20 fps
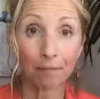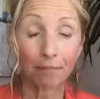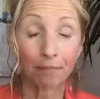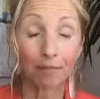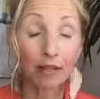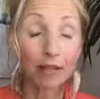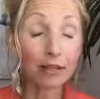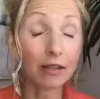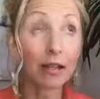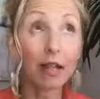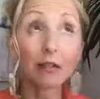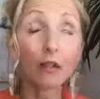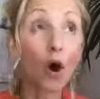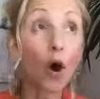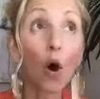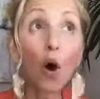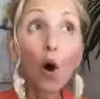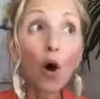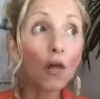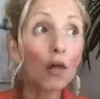That's
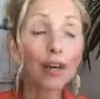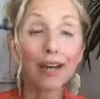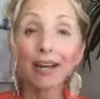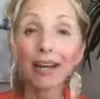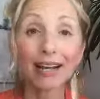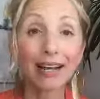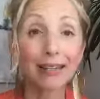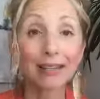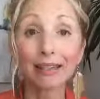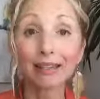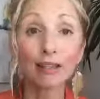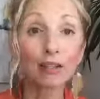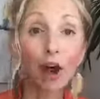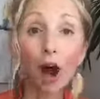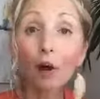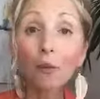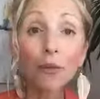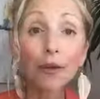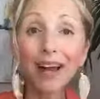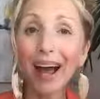all that it is. It's
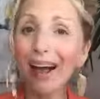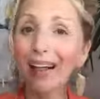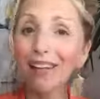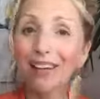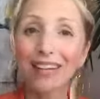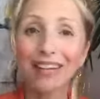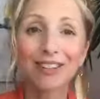not reality.